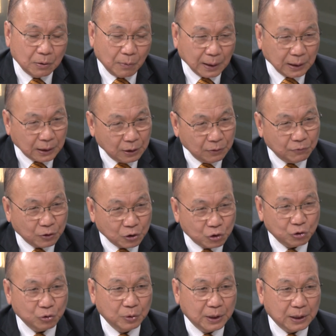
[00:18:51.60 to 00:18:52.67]
One thing for
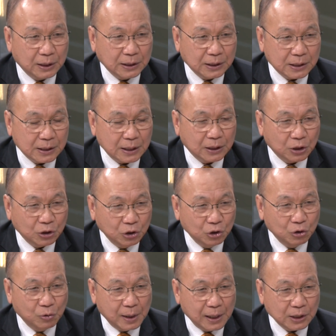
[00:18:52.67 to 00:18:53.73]
sure is that the
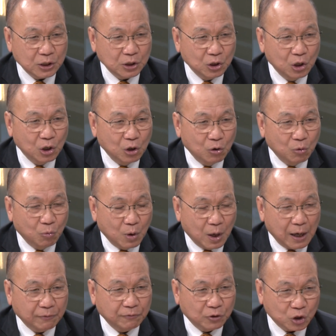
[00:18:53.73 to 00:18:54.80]
US will
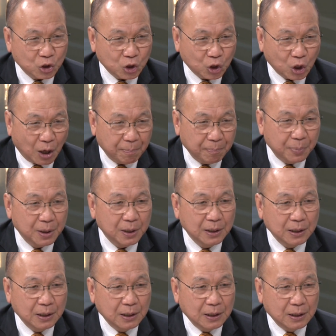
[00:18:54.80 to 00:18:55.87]
have to stop
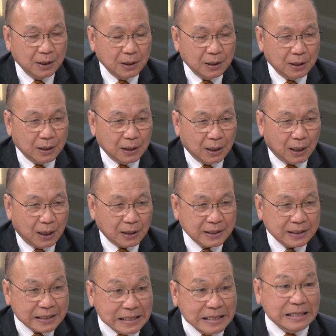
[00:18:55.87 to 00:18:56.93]

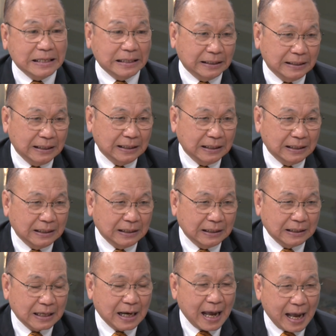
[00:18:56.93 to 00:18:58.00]
seizing
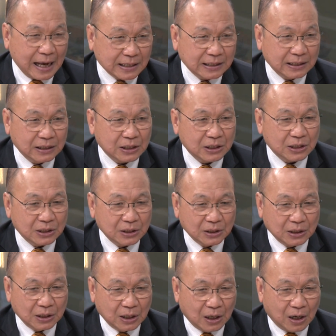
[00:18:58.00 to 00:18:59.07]
the assets
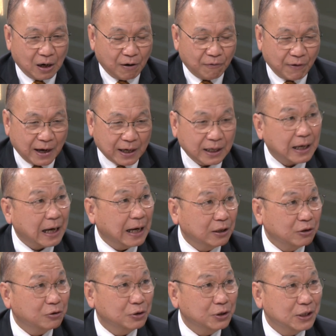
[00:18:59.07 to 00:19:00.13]
of other
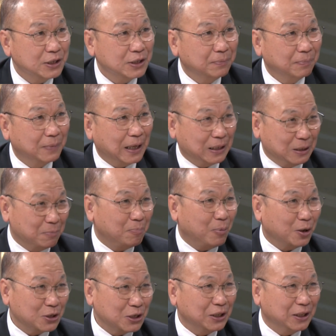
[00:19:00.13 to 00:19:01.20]
countries that
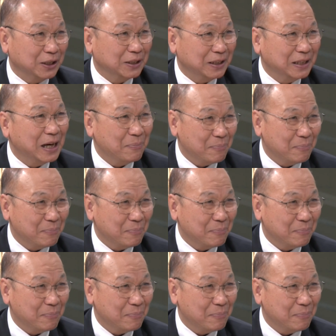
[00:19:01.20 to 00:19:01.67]
deposited in